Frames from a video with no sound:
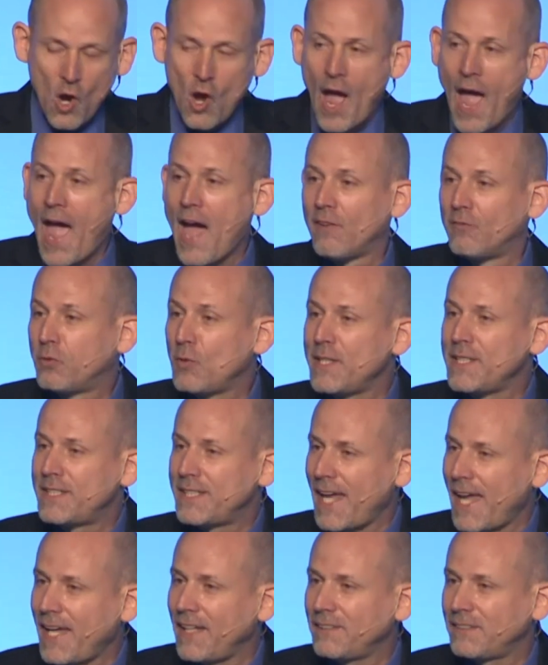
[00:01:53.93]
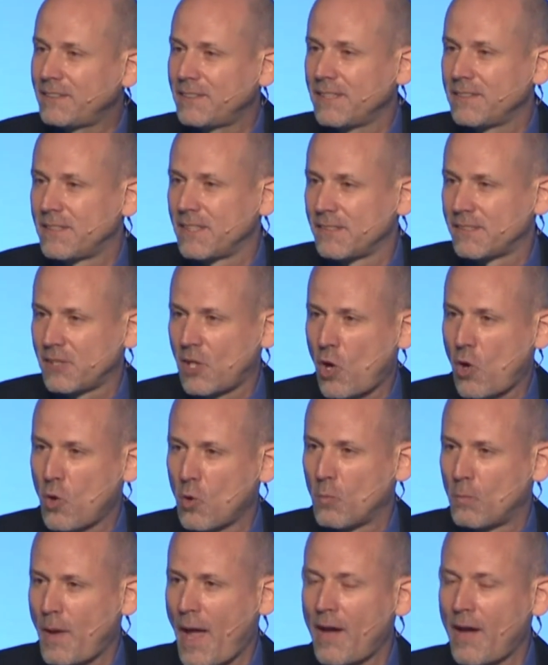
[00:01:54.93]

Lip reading: Have we tasted this hope?